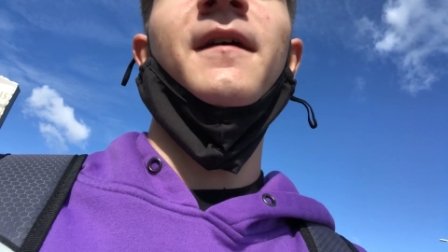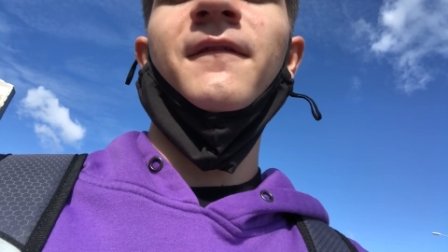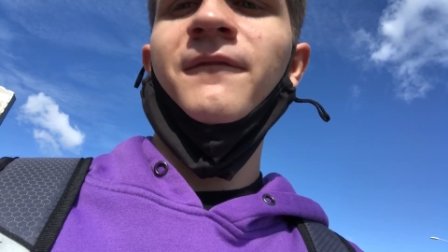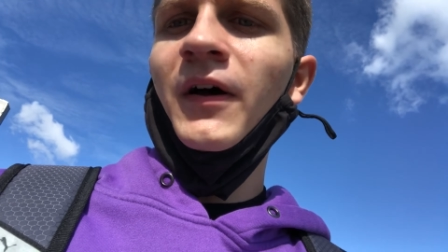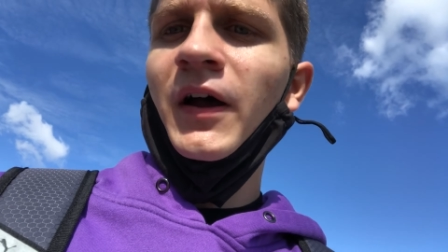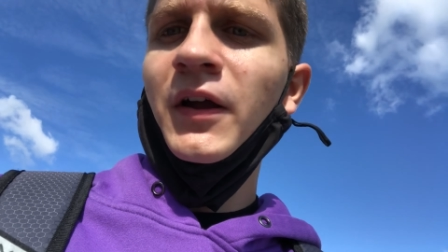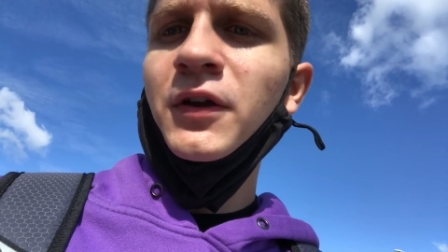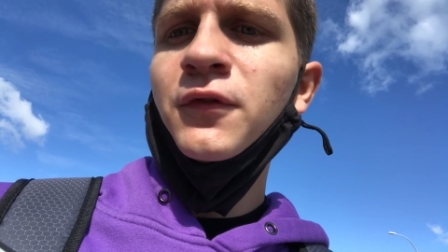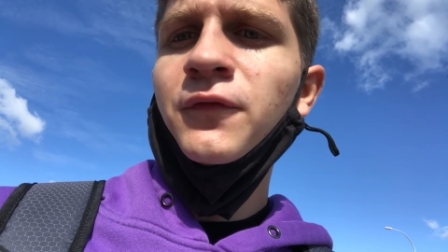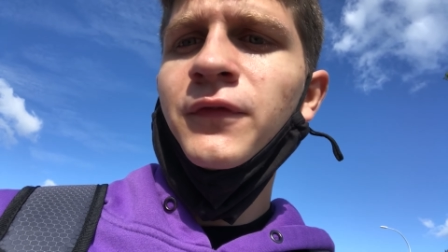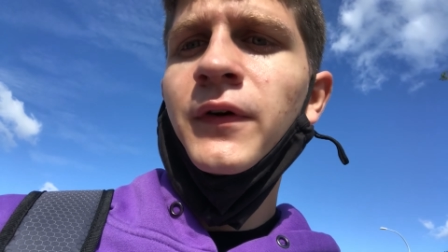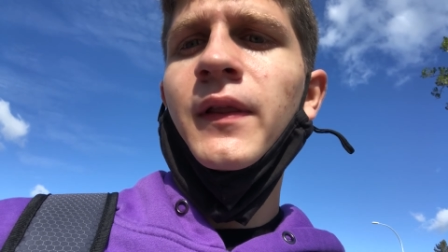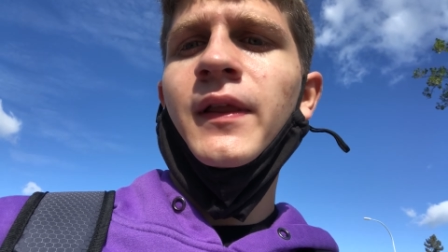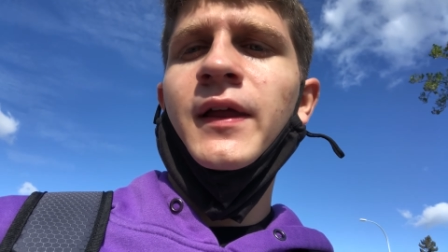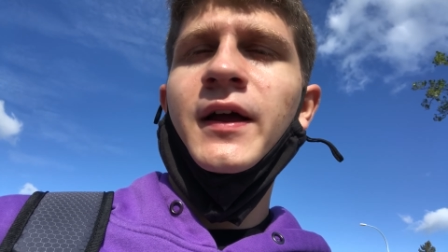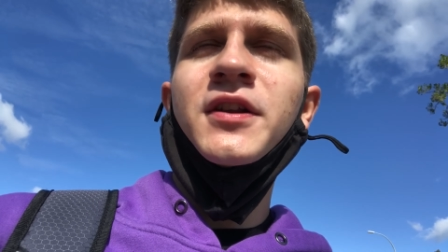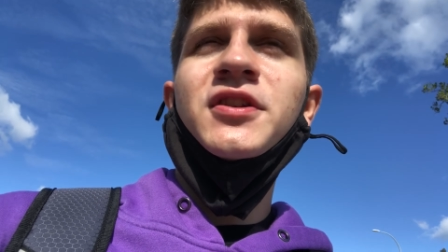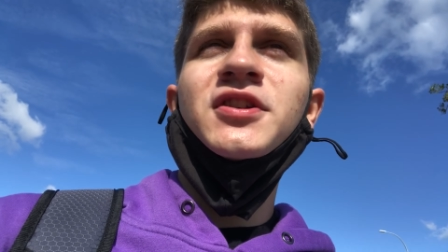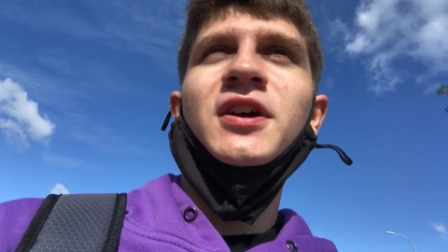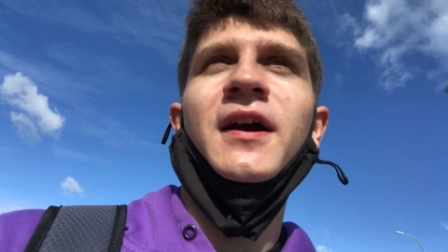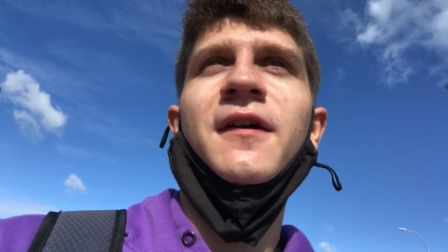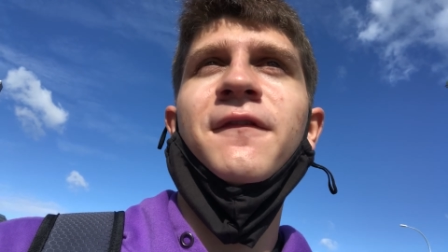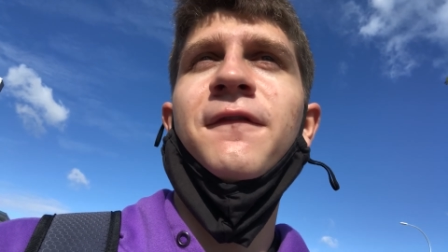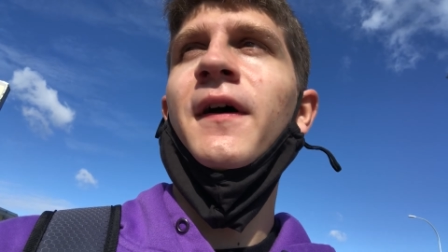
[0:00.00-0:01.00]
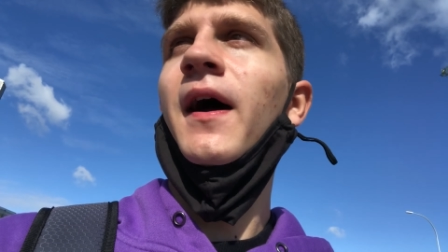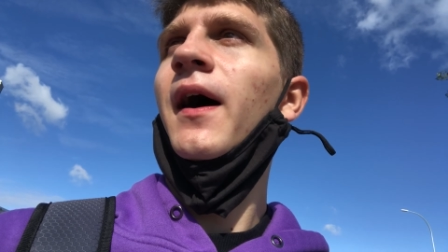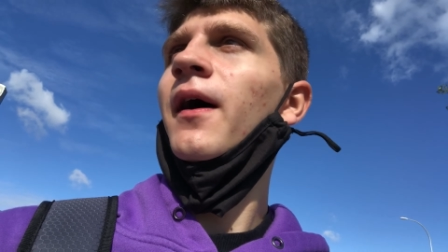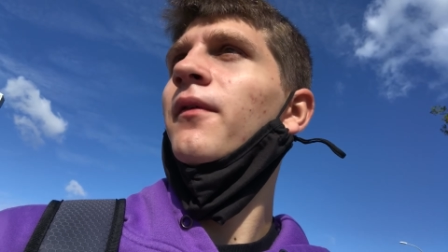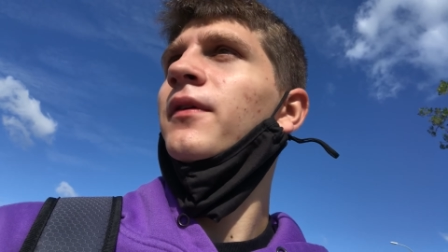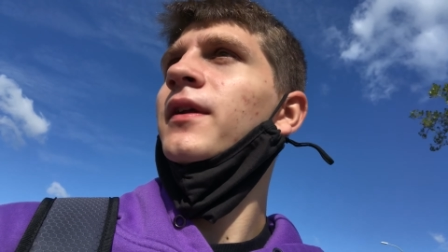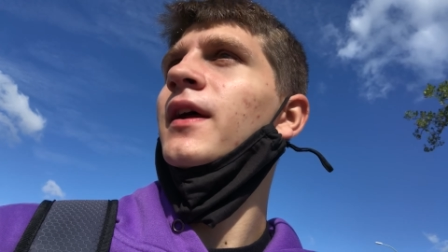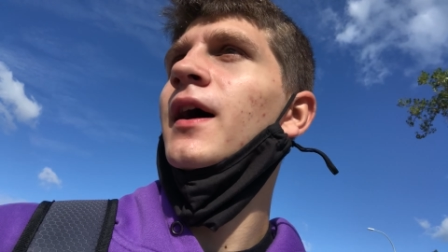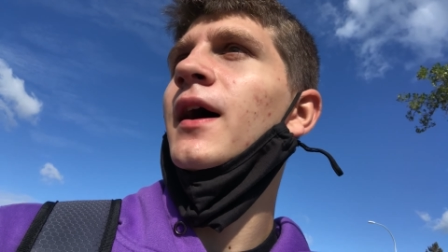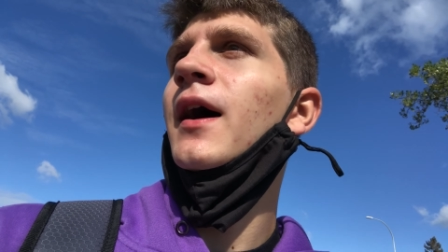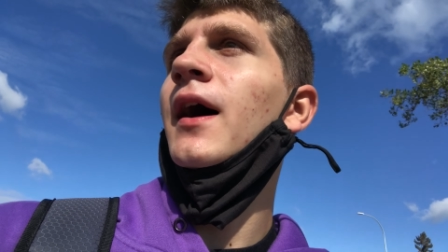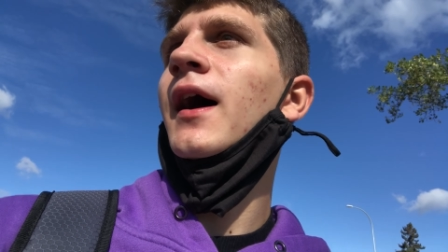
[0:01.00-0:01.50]
Value Village, I
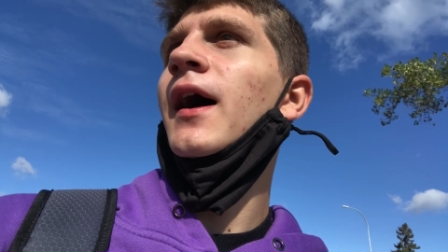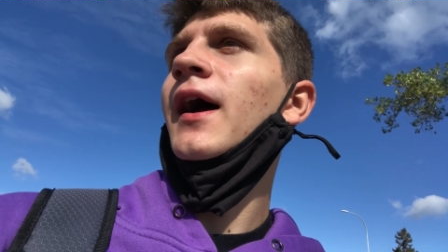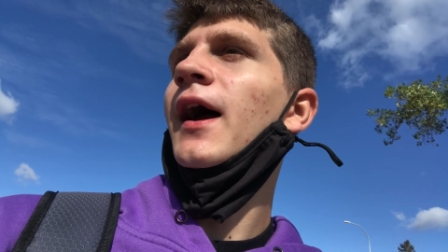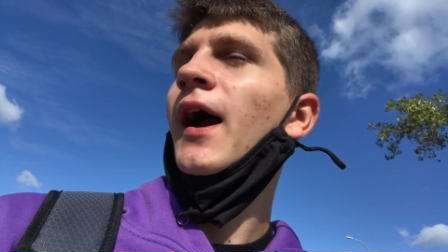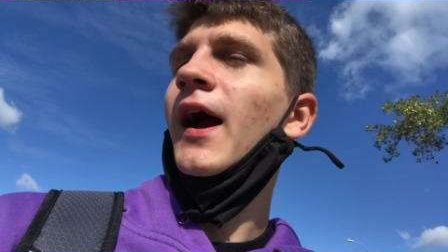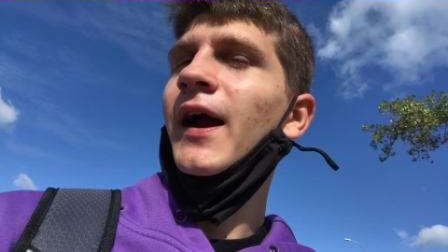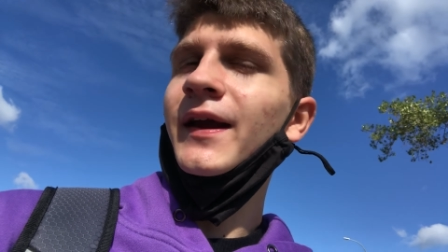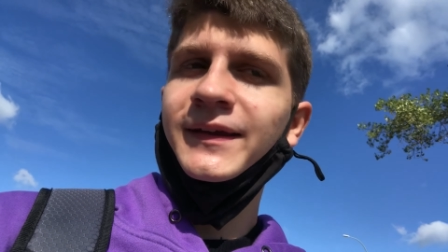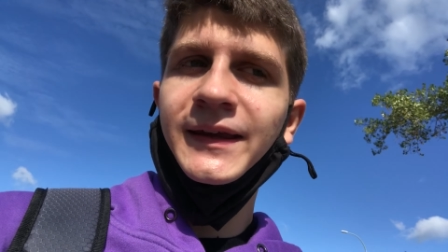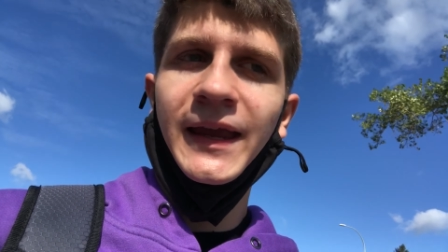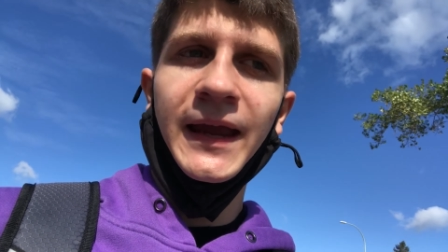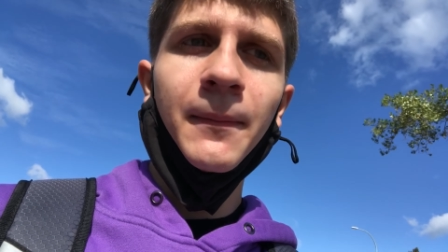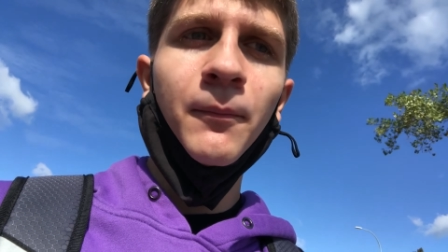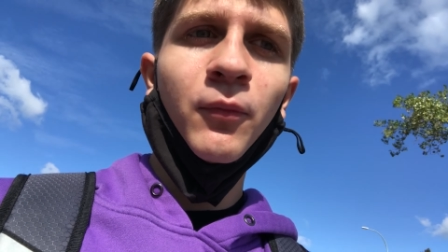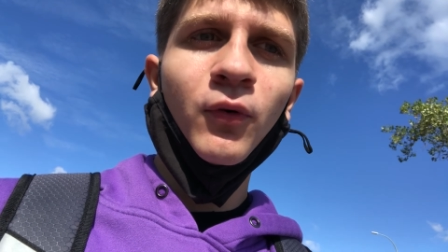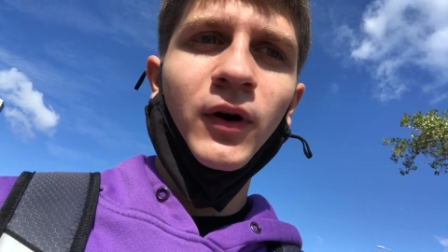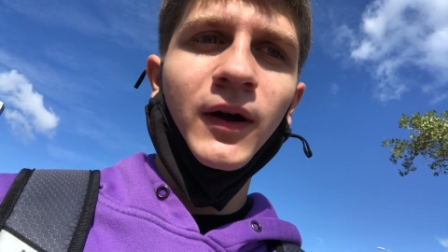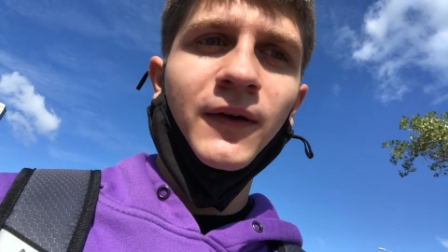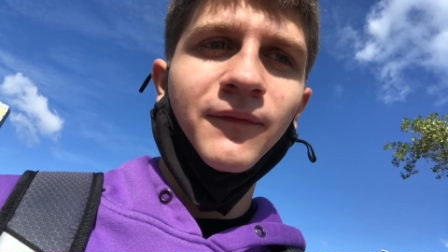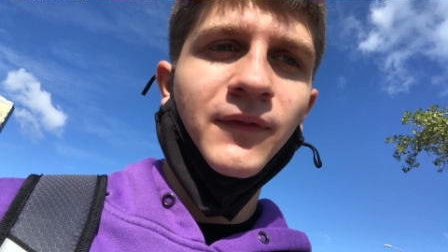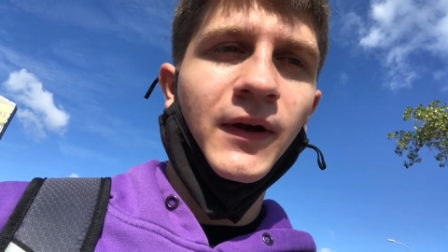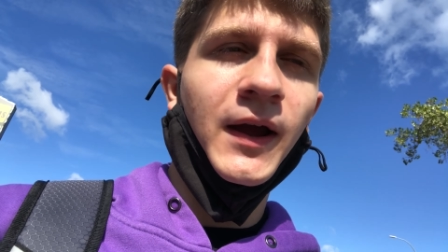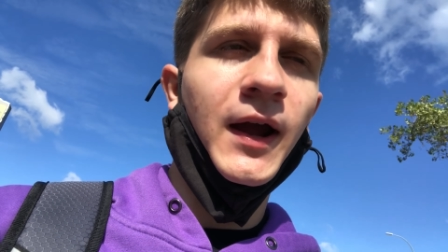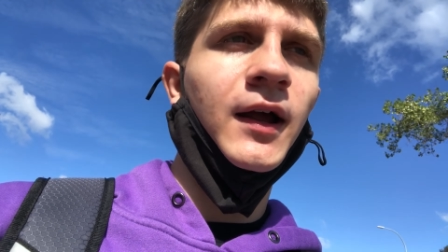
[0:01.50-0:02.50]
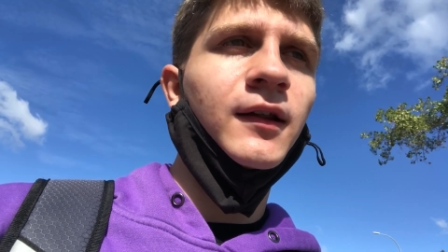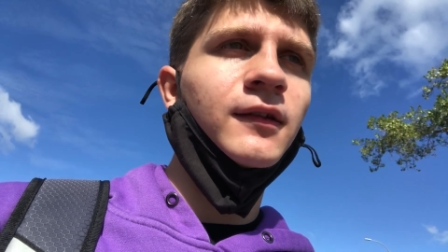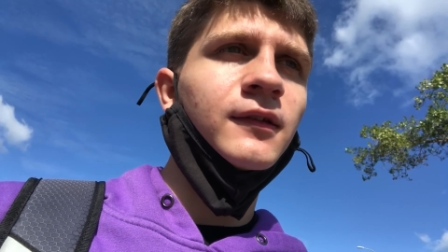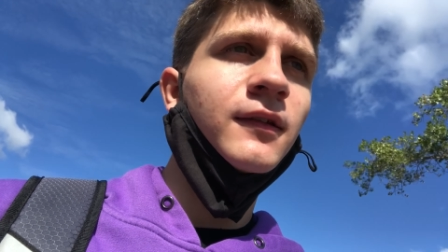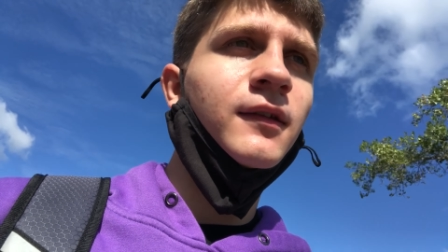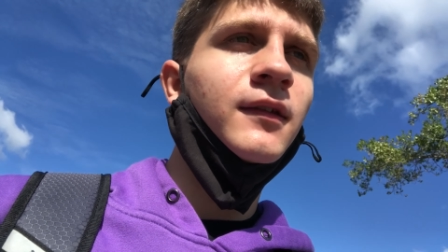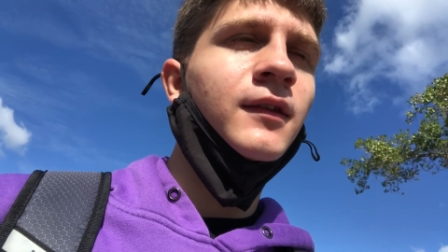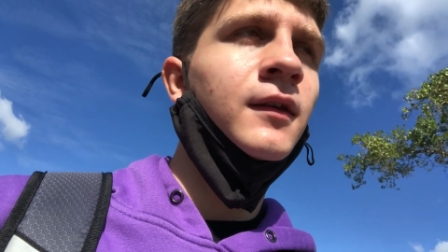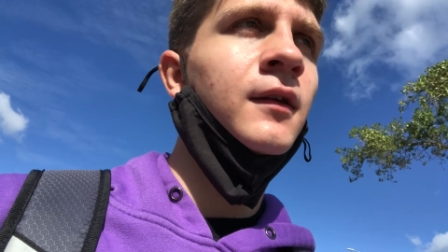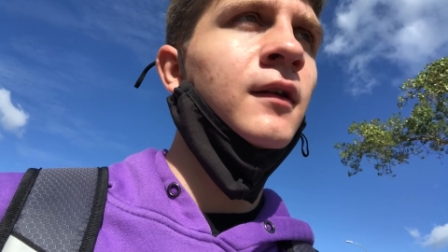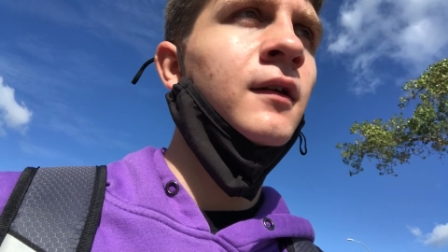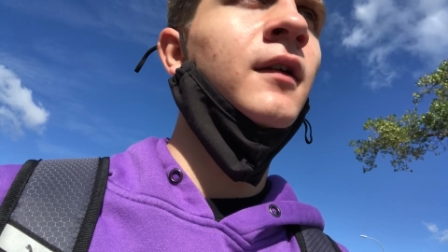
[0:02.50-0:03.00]
found a Game Boy Advanced.